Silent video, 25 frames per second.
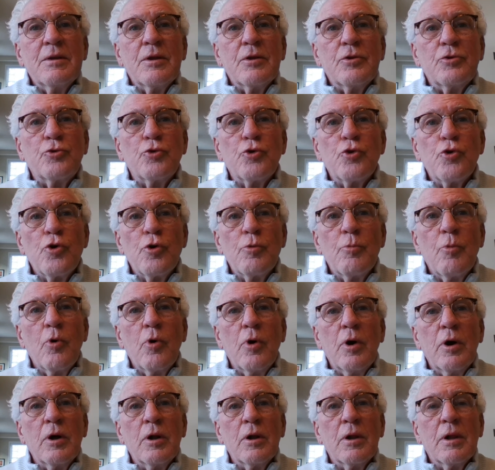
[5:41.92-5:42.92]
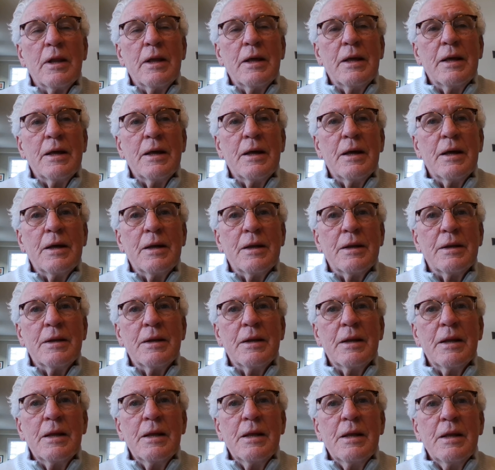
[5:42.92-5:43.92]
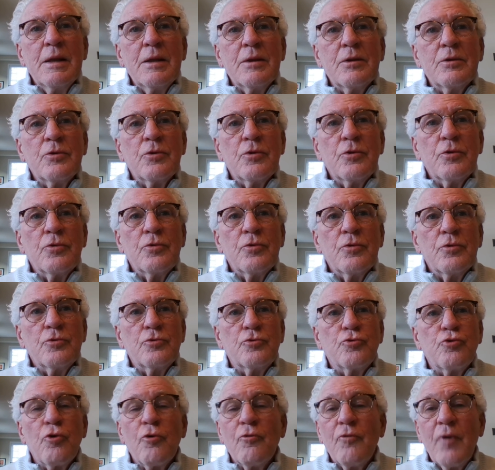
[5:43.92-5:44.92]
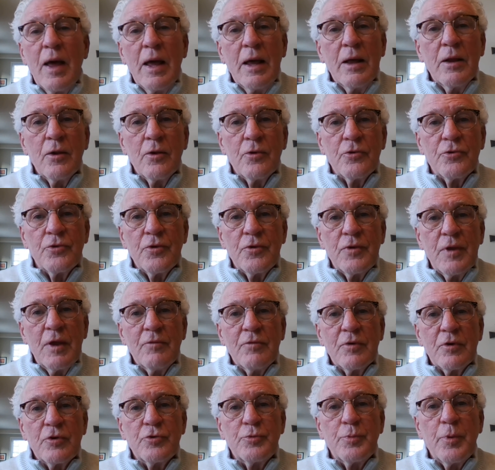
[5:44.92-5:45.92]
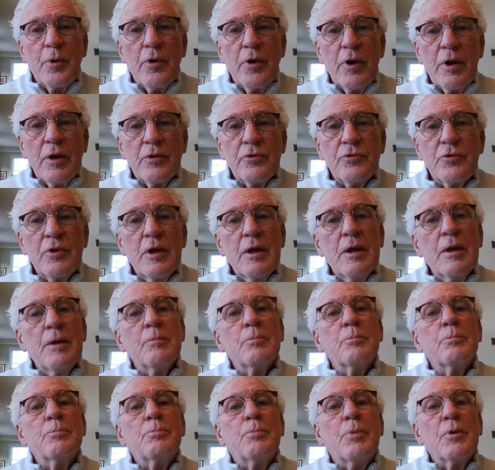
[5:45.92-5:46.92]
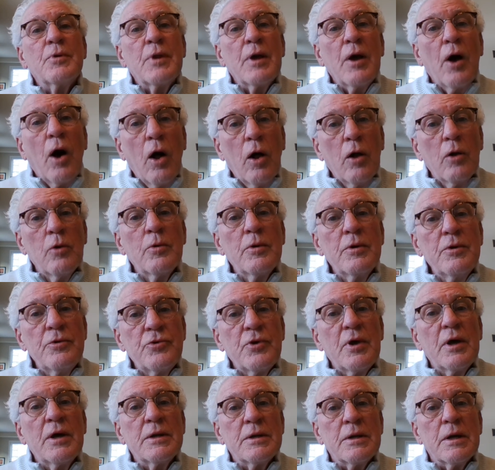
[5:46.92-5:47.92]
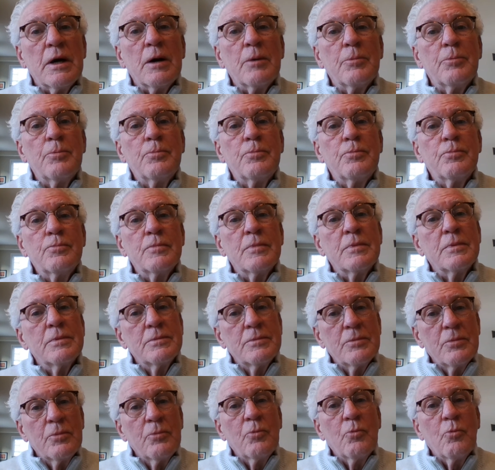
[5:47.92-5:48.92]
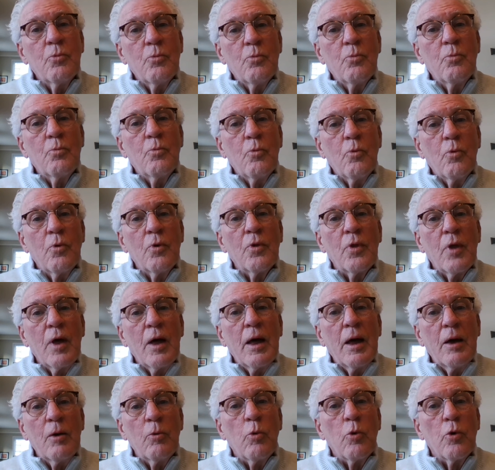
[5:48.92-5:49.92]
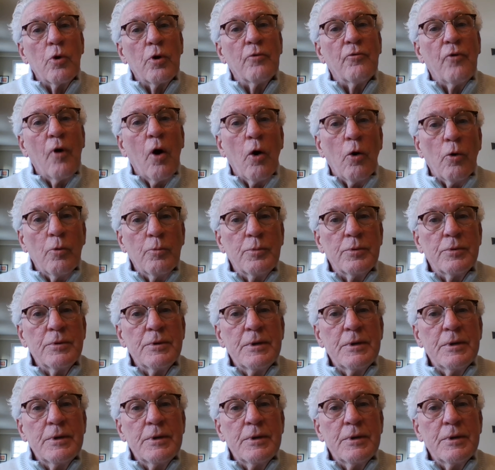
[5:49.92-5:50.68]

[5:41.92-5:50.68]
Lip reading: turmoil and the travails that they've experienced. But they always end up with a word of hope.